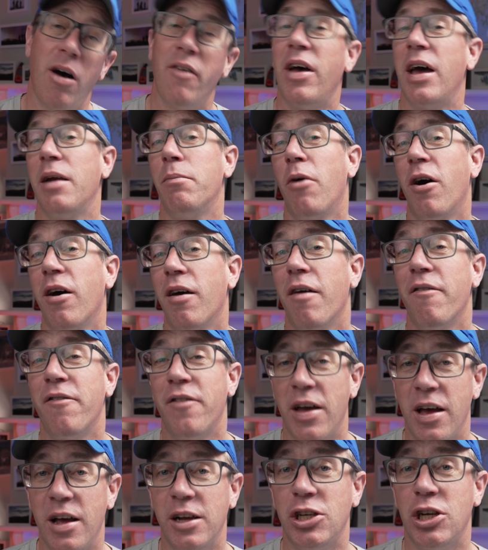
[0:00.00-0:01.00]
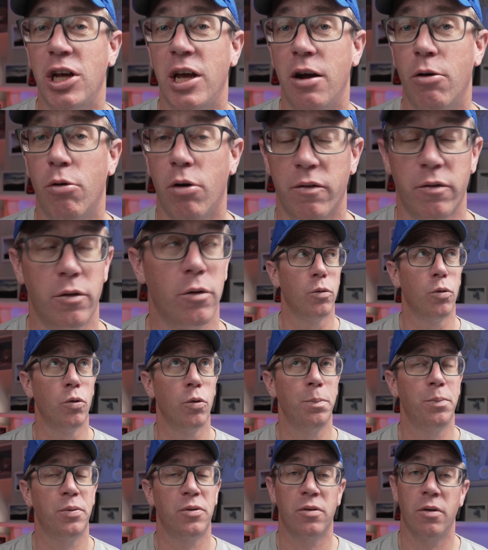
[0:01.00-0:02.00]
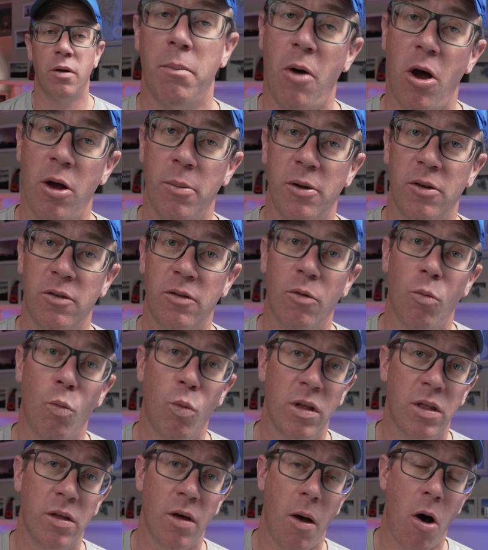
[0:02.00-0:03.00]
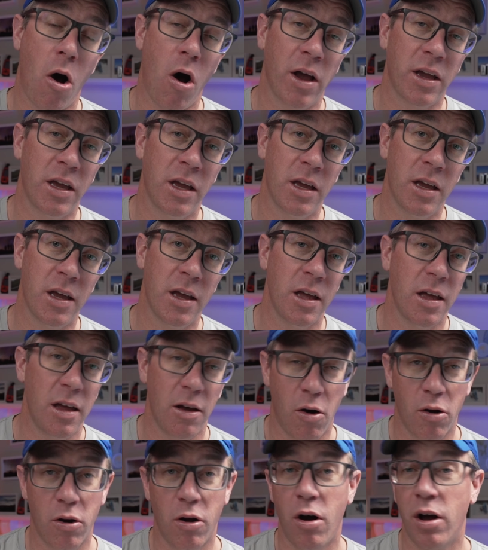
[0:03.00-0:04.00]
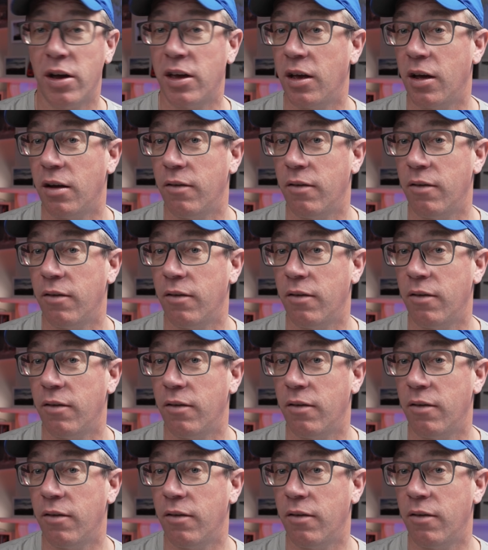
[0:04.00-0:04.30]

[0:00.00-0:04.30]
I've had my fair share of oops moments with hiking gear on hiking